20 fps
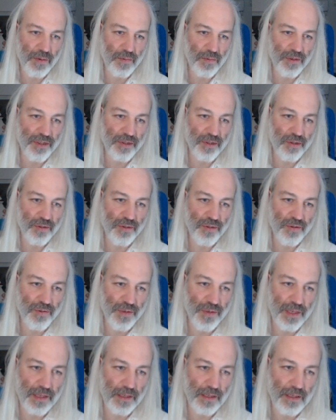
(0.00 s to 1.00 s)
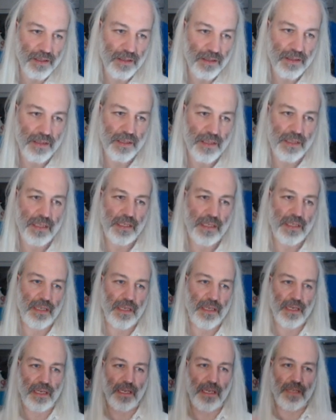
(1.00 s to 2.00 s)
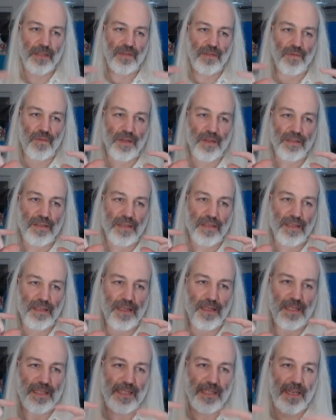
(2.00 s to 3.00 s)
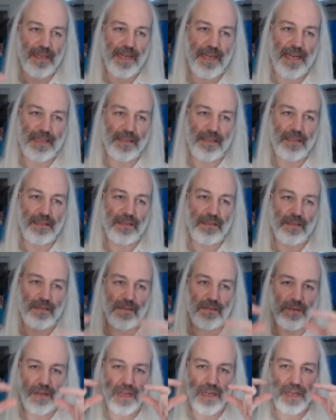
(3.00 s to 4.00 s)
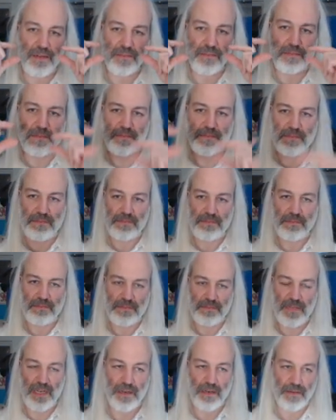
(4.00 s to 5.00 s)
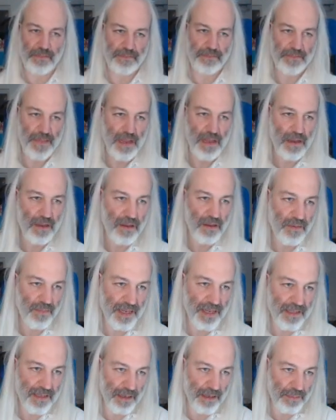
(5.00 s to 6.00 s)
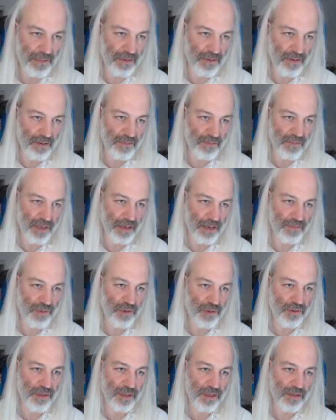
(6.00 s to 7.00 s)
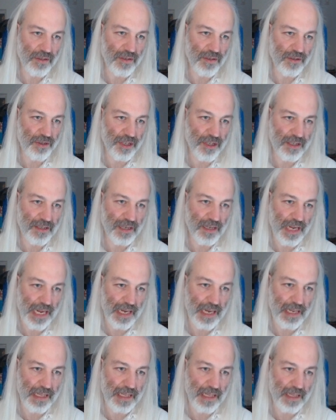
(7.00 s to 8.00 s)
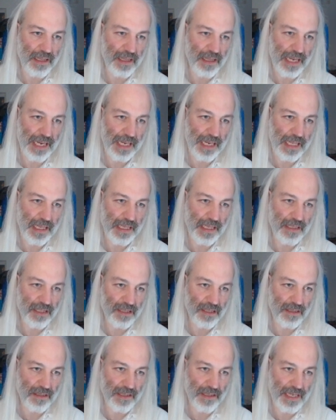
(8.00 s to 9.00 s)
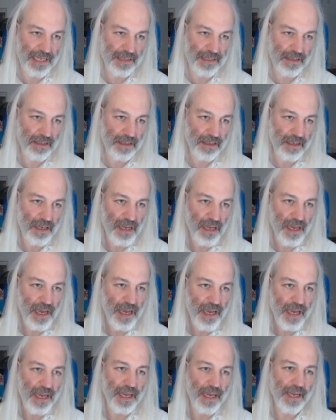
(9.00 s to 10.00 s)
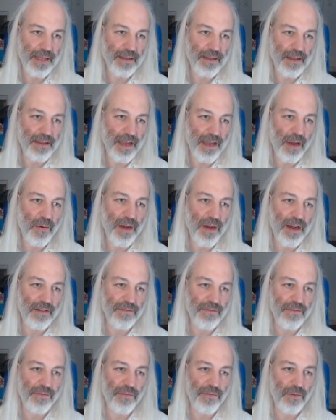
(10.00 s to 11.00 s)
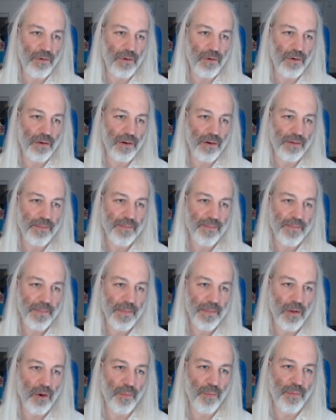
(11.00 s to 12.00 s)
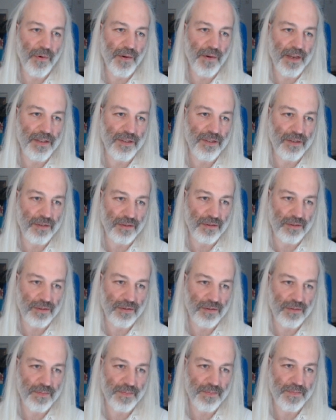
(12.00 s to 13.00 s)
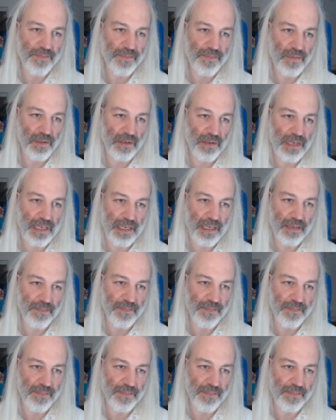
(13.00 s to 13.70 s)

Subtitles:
to drill towards the Z-axis. Okay, there. My depth. I'm choosing just like just that, and now I have 4 operations. Okay,